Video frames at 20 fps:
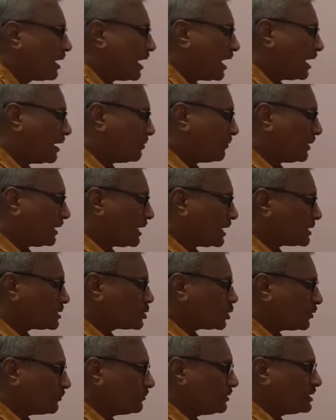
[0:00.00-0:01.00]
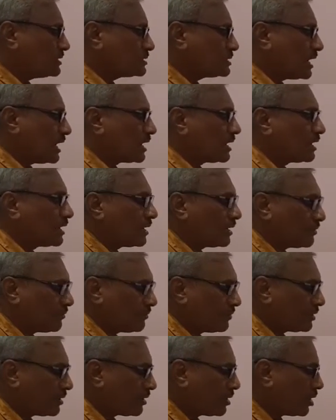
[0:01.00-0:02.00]
and because of this hard
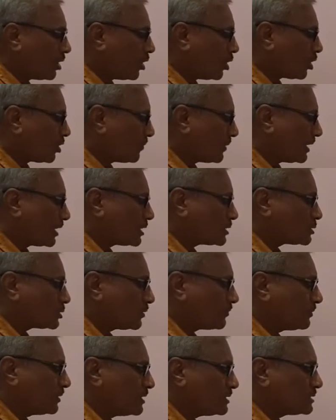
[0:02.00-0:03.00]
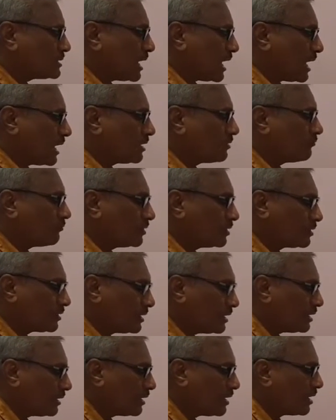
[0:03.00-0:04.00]
labor or because of this hard
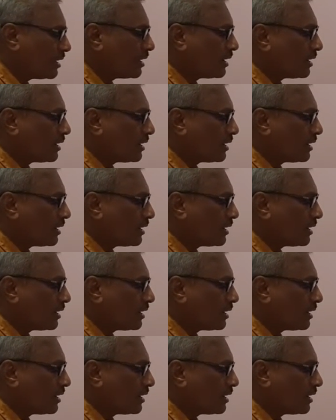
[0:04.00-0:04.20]
working